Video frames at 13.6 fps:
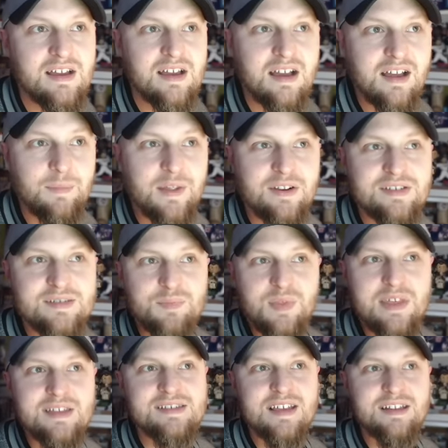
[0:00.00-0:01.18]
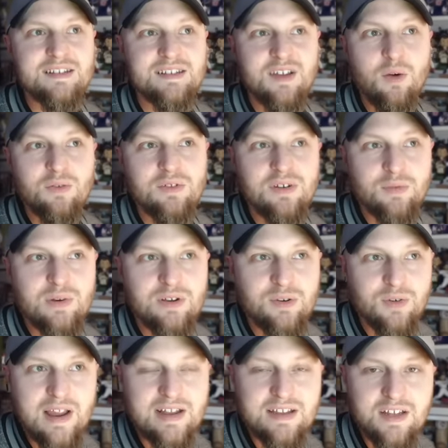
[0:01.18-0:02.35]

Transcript: um, there's some things that don't look real great.